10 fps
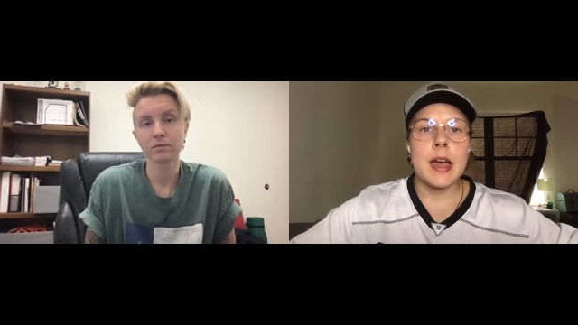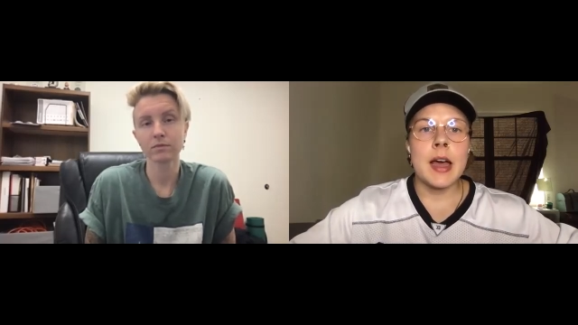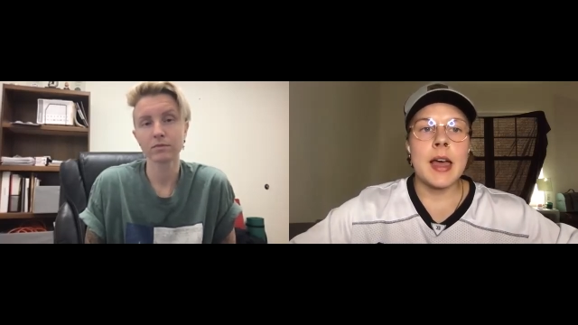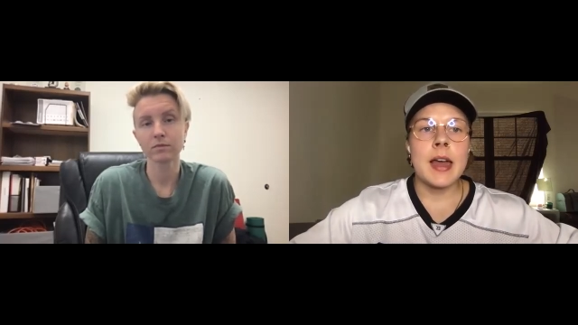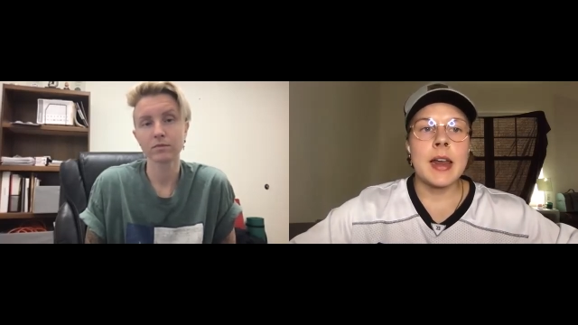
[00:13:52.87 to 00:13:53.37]

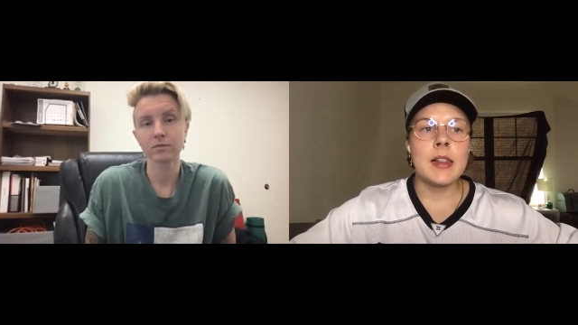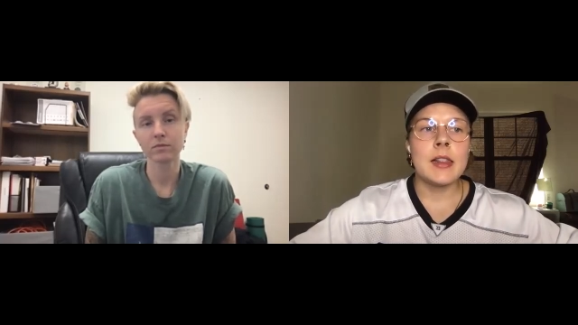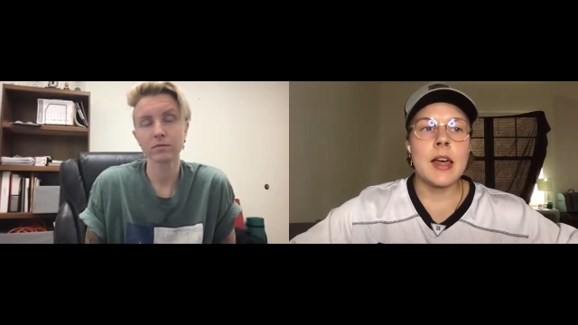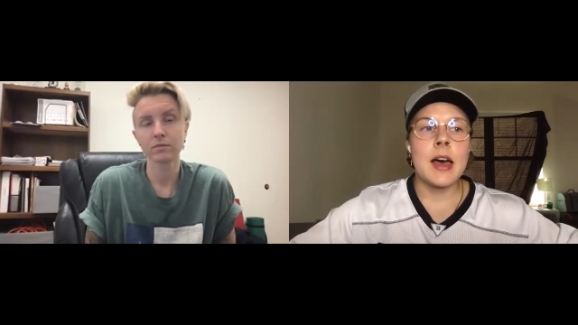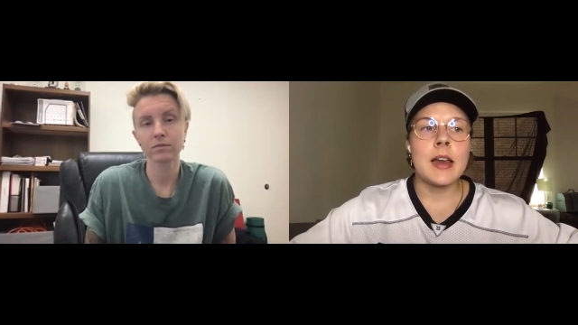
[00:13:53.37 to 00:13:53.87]
Speaker 1: I had a
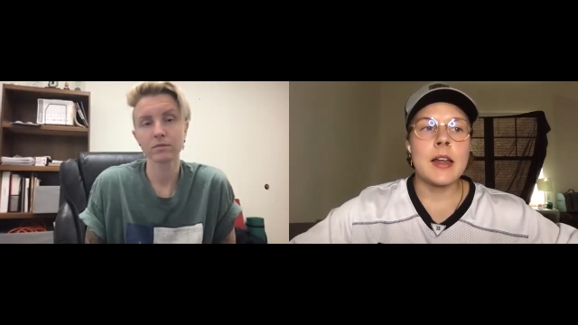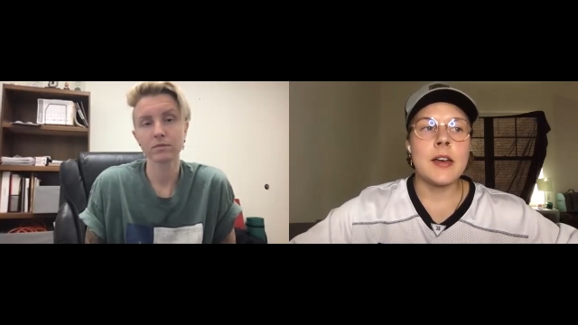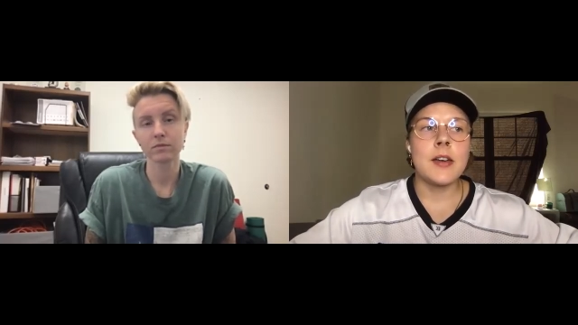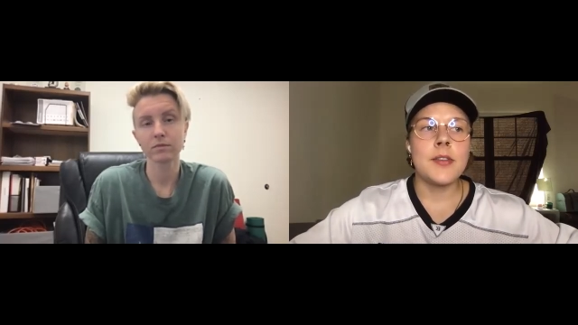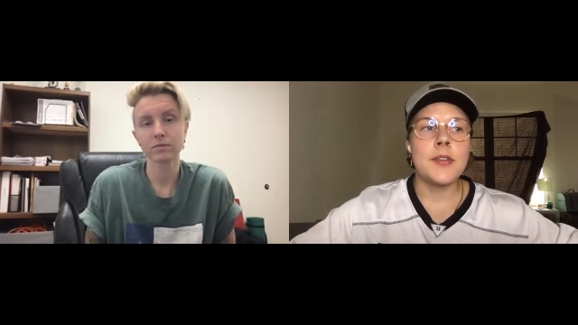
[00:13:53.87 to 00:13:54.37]
lot
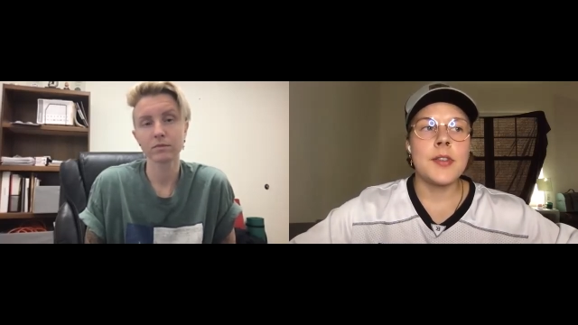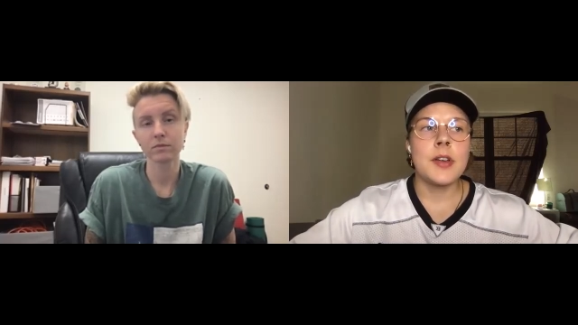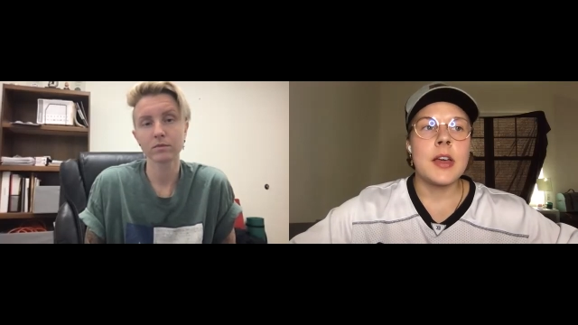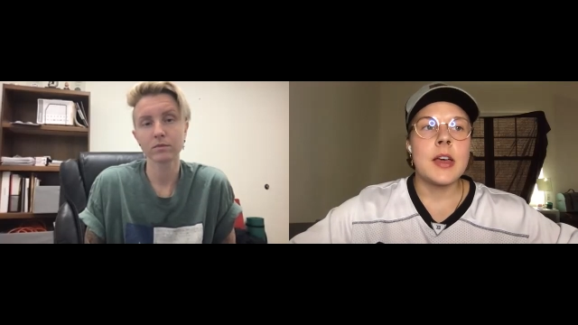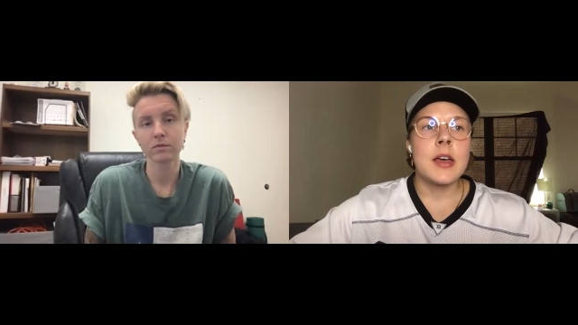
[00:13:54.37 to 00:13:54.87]
of
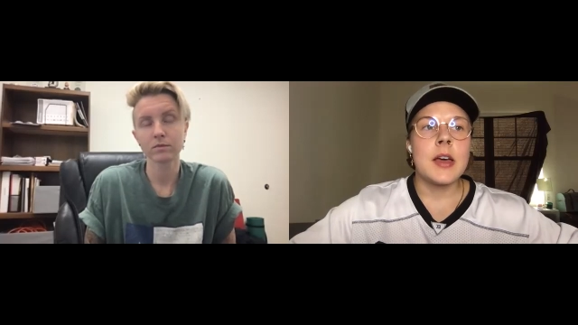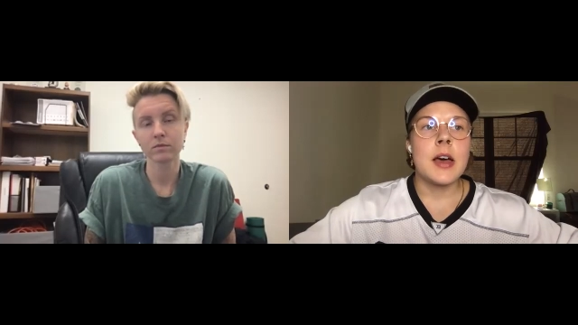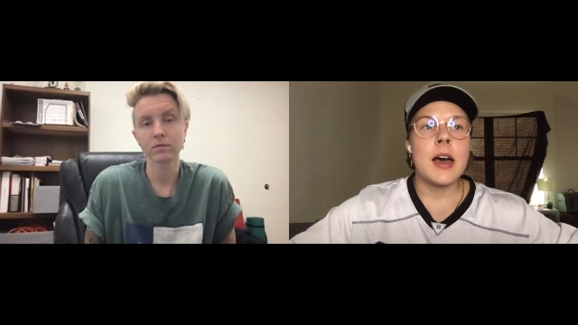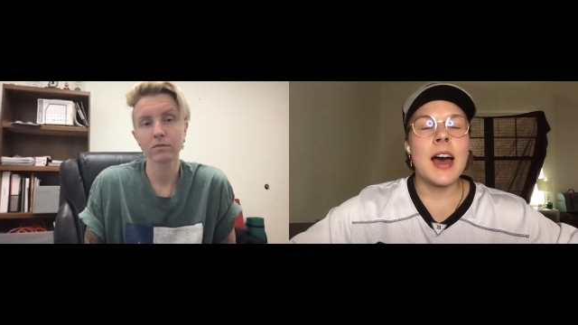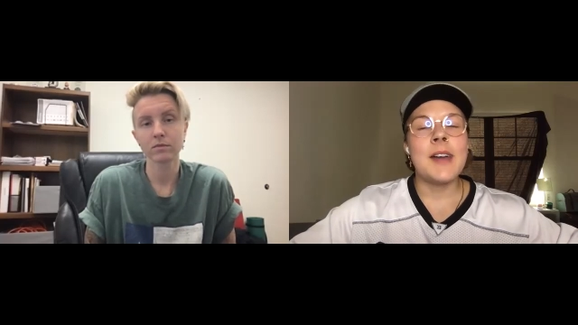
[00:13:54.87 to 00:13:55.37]

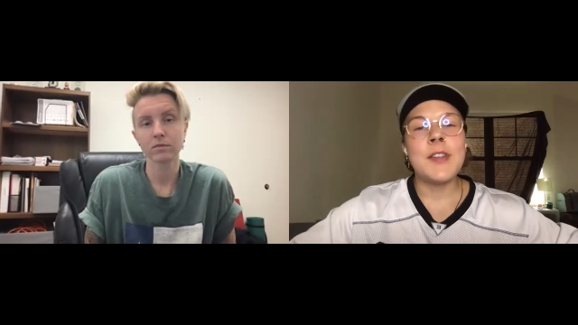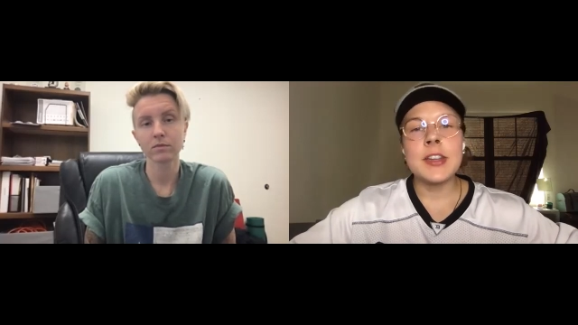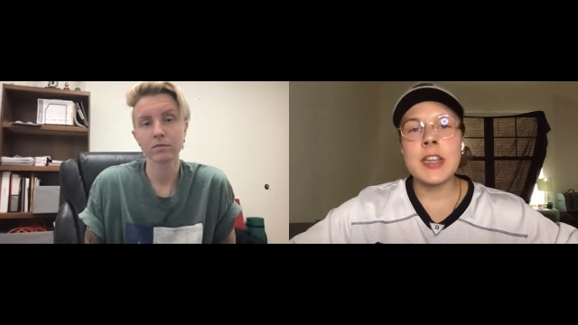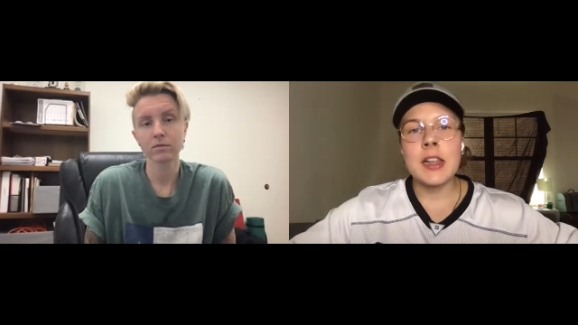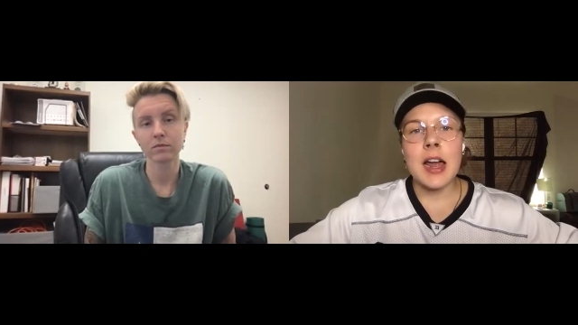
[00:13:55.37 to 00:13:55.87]
I
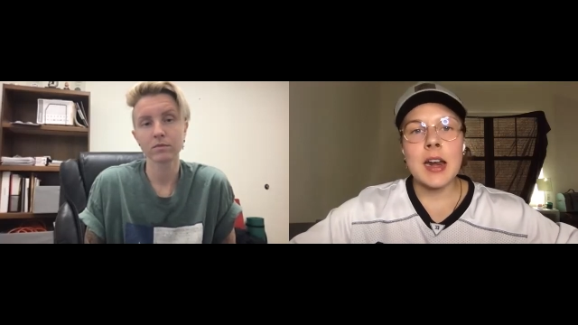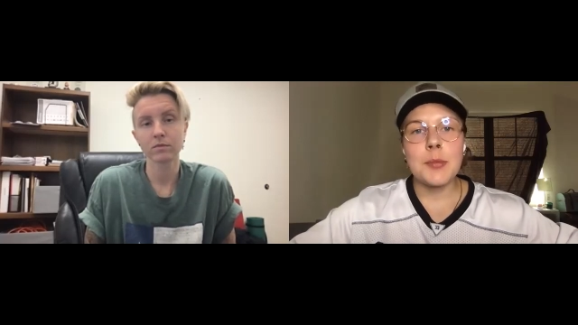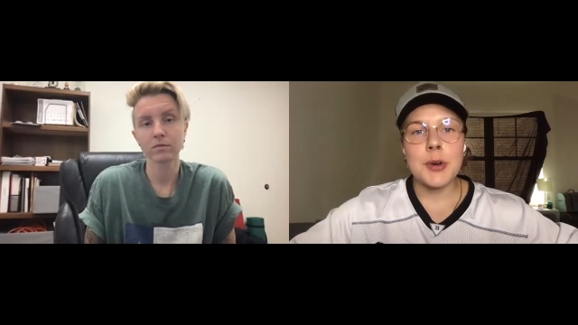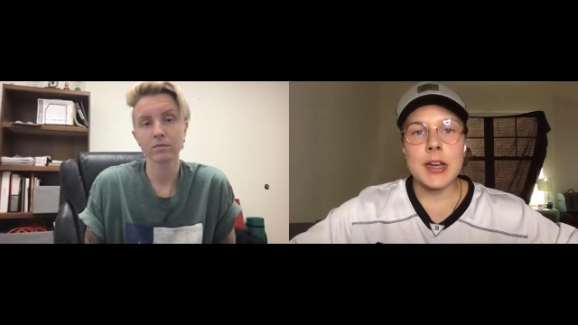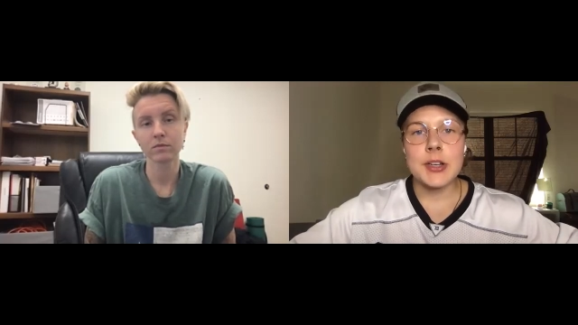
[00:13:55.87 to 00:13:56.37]
felt a lot of
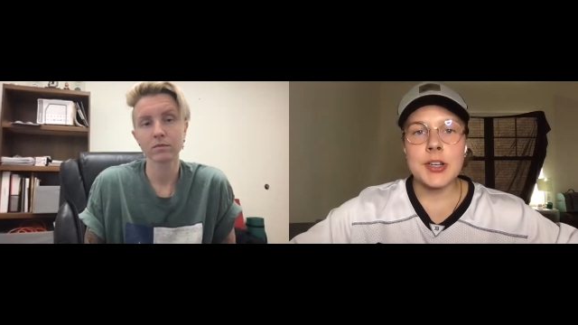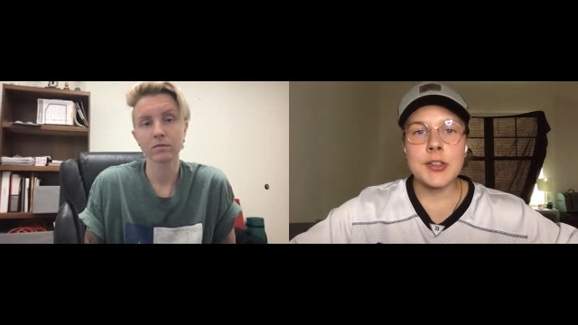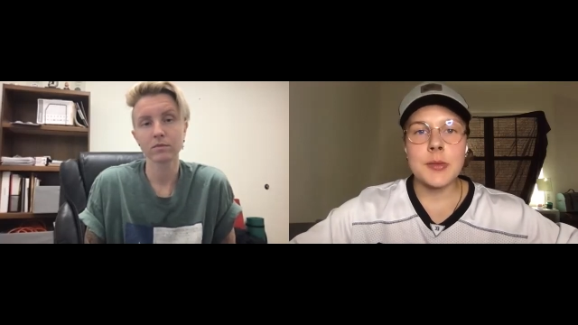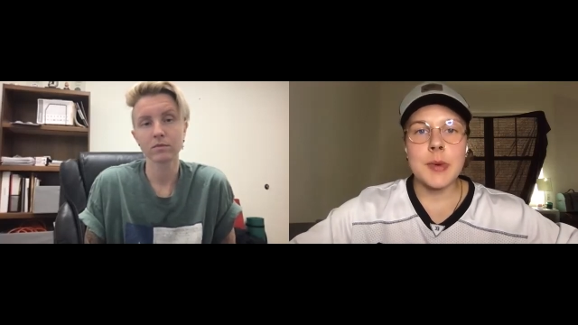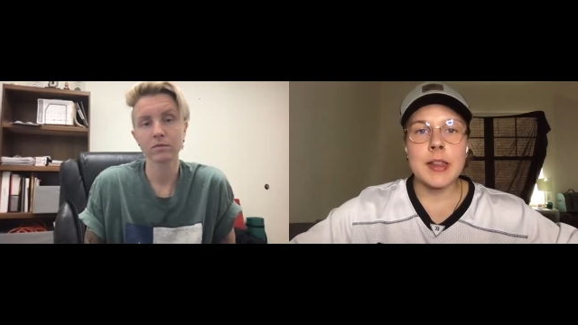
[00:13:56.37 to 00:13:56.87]
pressure
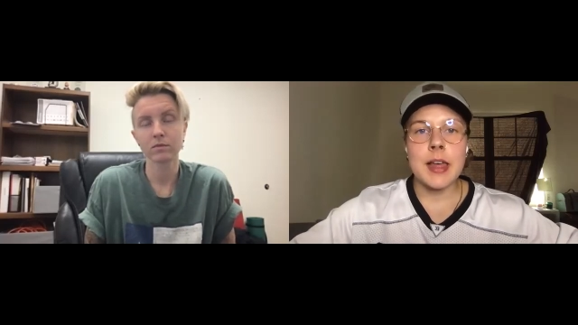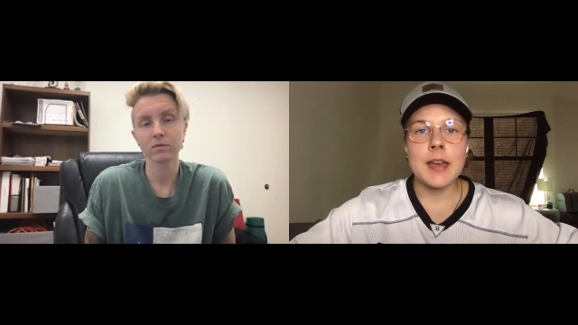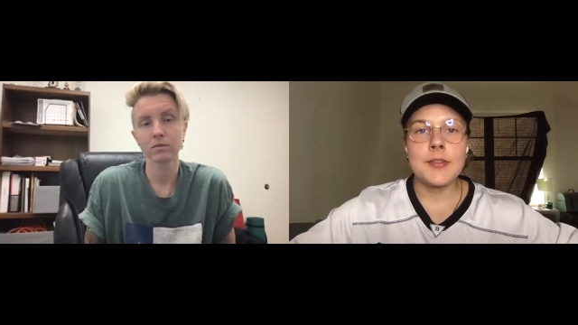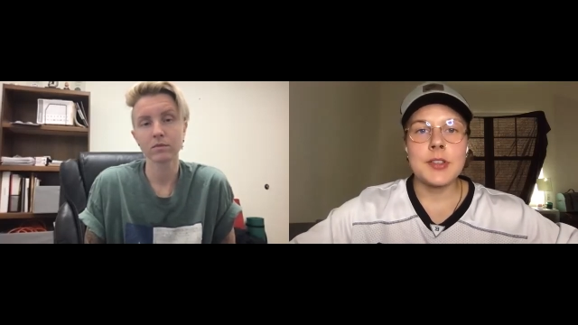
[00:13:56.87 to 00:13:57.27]
through my life